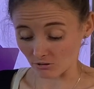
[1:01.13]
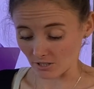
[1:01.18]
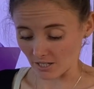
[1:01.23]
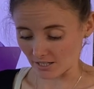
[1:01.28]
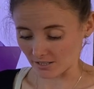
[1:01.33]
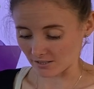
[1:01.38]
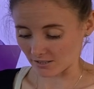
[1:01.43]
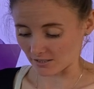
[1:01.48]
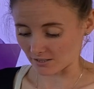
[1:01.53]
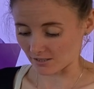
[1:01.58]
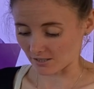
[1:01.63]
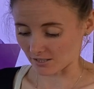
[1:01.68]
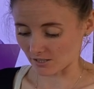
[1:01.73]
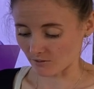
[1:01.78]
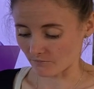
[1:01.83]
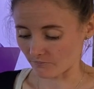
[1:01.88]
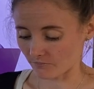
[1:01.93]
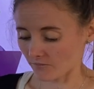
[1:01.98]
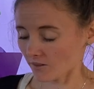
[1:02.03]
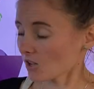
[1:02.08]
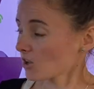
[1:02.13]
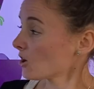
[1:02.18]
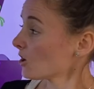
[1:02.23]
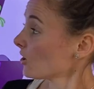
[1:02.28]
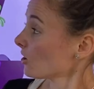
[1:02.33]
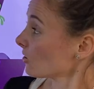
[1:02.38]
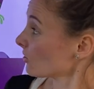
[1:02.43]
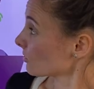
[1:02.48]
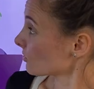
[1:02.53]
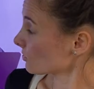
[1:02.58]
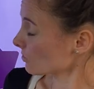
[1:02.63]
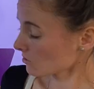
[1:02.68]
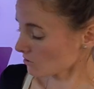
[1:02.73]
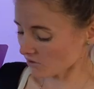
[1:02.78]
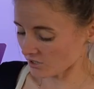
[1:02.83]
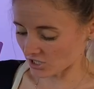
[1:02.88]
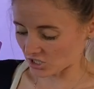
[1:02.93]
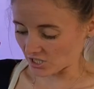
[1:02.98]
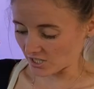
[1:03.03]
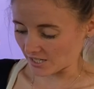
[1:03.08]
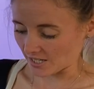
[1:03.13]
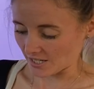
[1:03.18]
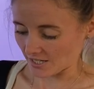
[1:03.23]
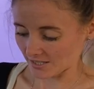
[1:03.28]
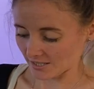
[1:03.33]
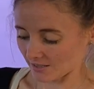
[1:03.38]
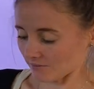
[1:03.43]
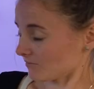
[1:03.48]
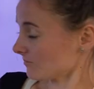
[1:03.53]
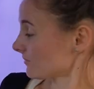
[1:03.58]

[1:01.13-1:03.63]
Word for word: lessons. All the jiggies,